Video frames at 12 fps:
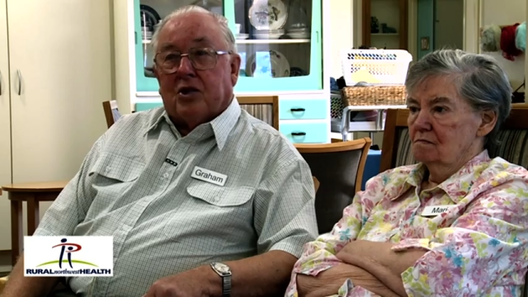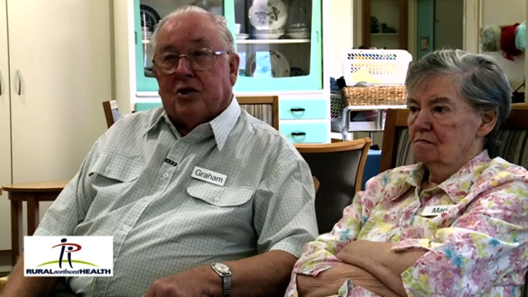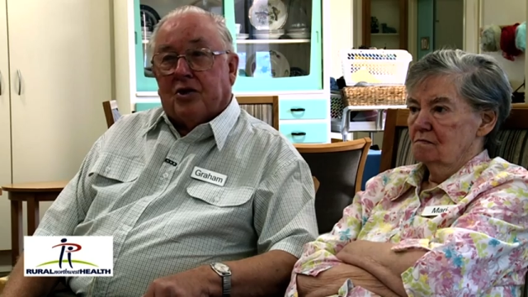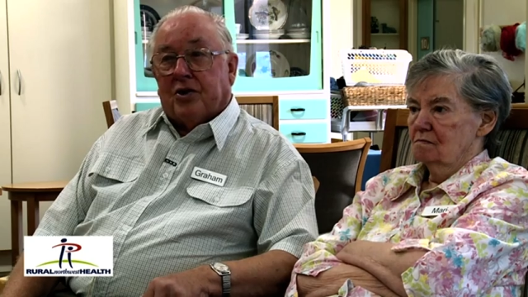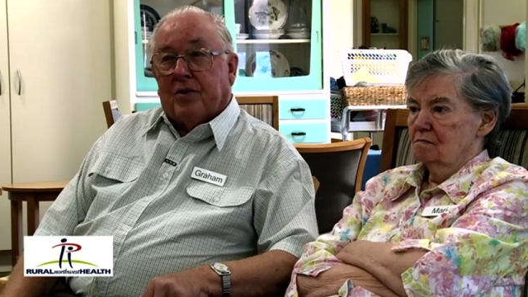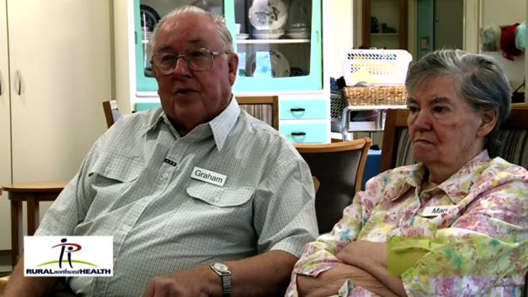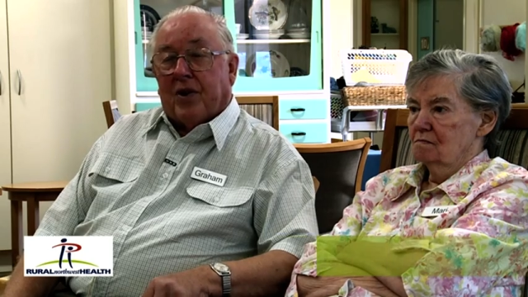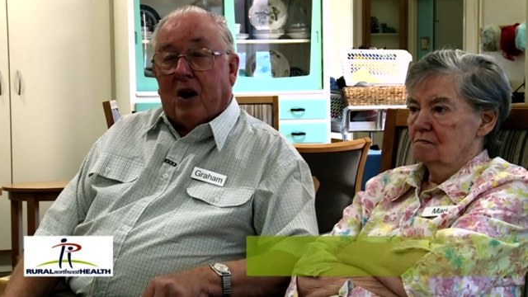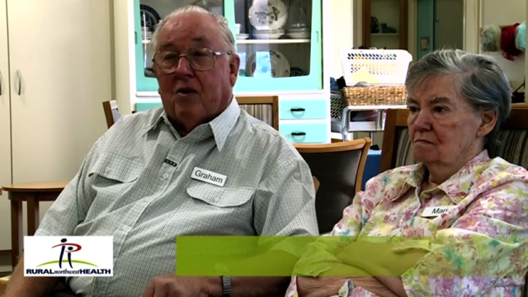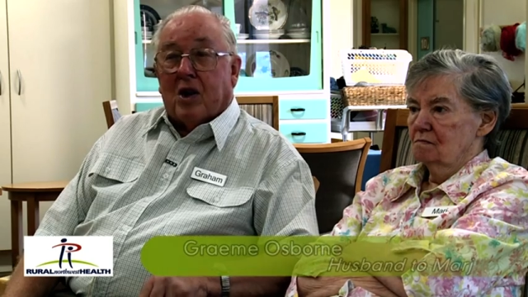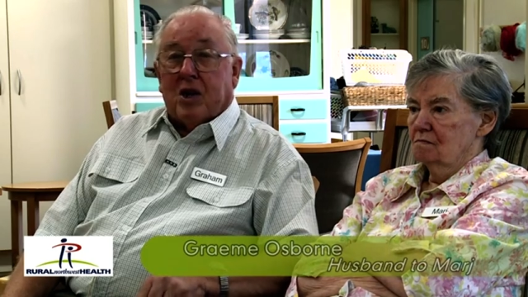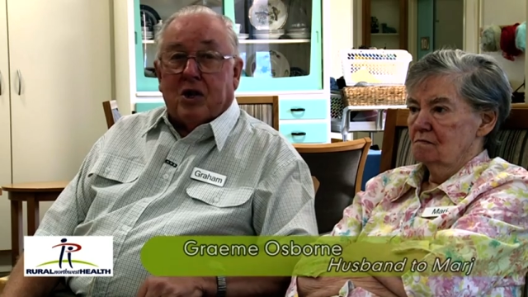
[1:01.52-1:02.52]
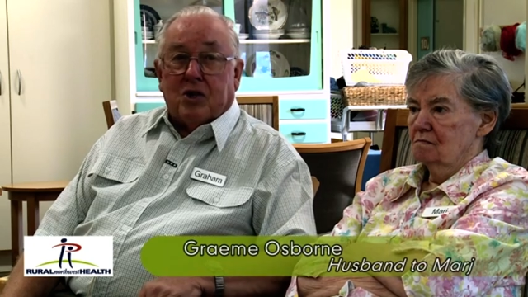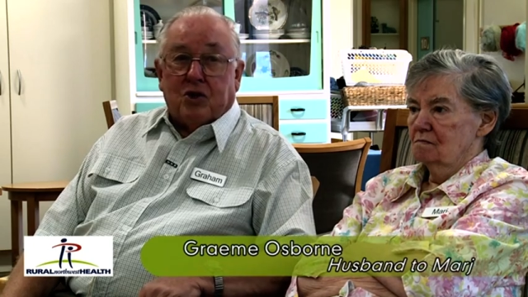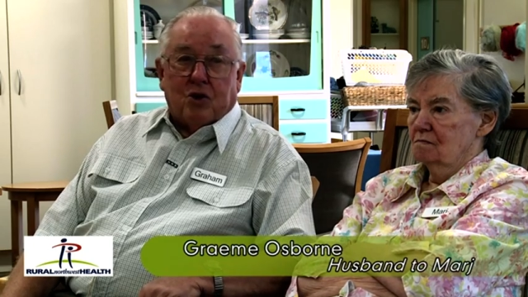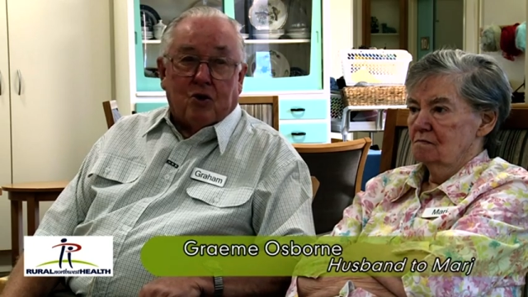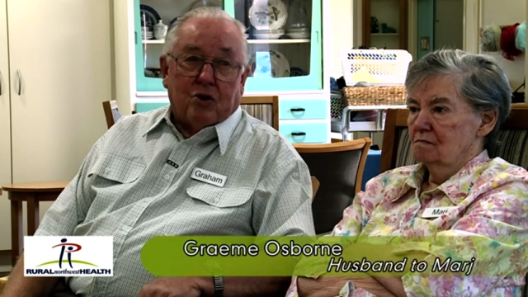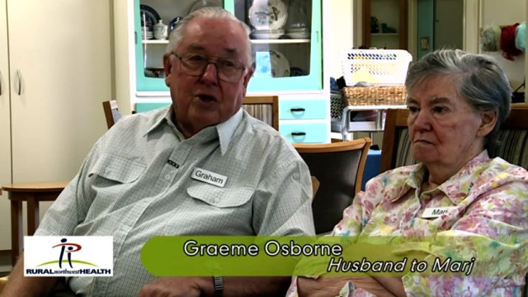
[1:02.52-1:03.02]
Speaker 1: just thoroughly
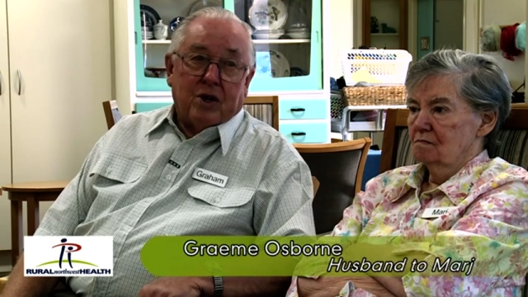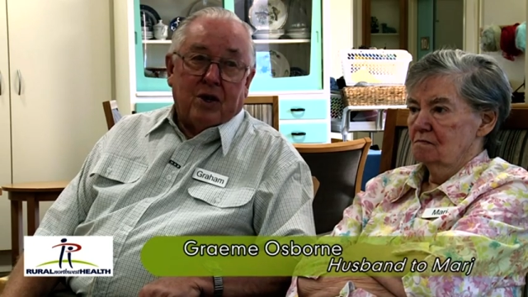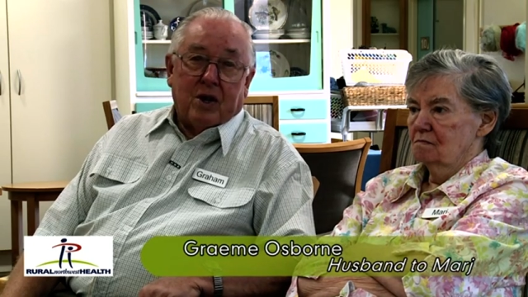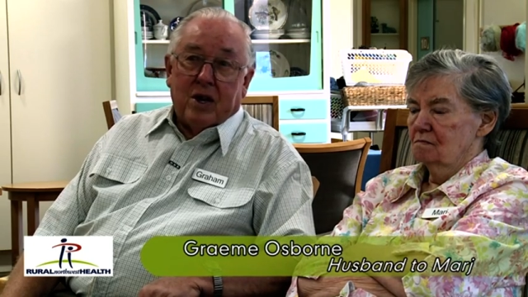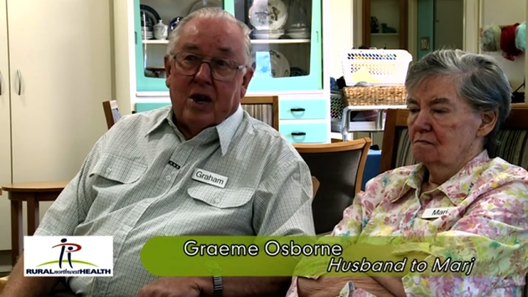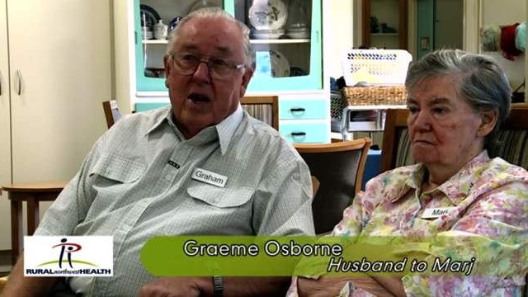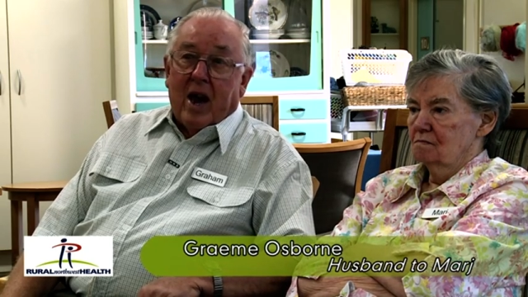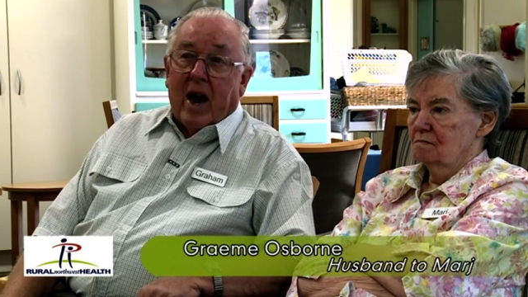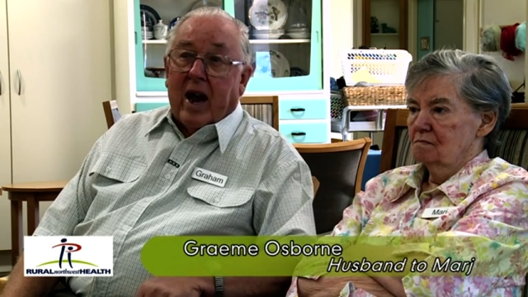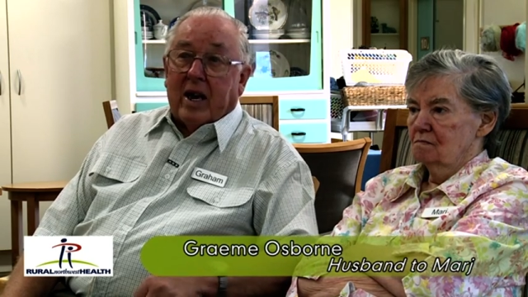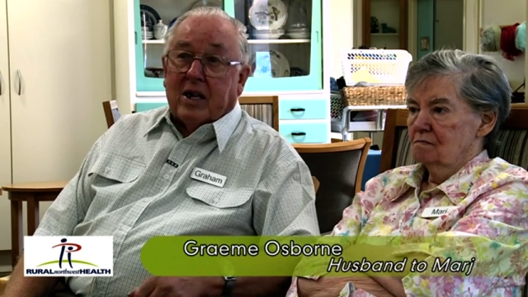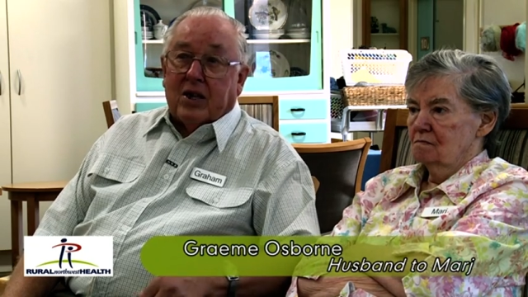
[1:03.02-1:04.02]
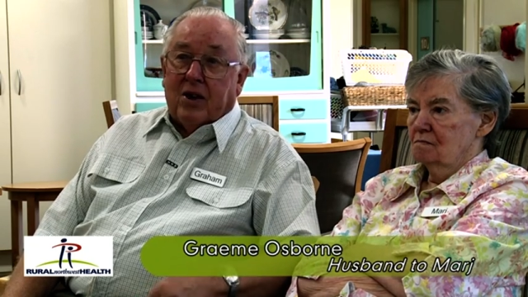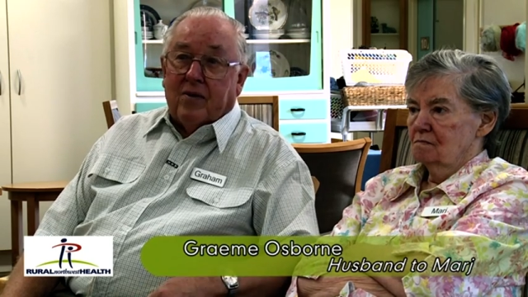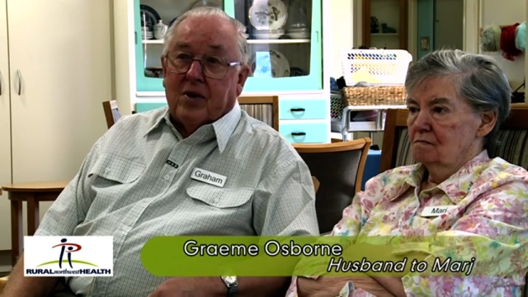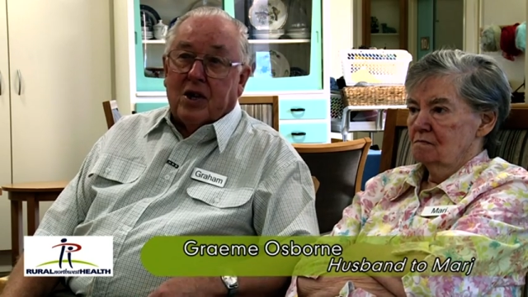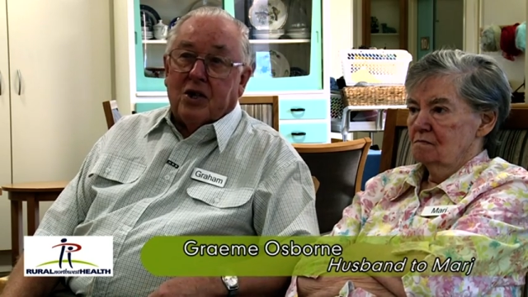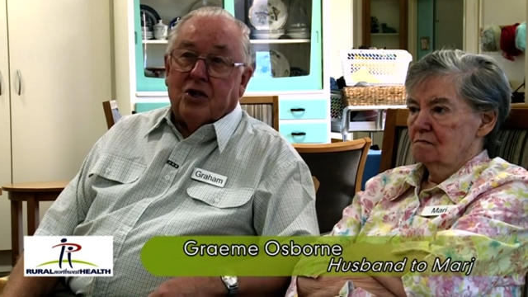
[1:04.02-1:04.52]
enjoyed the
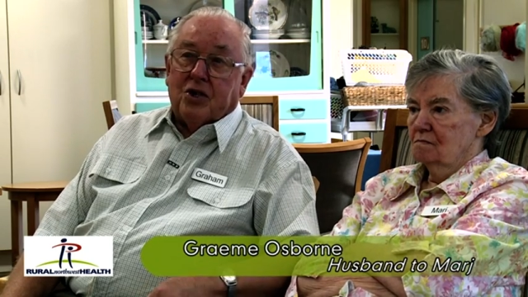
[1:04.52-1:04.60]
activities.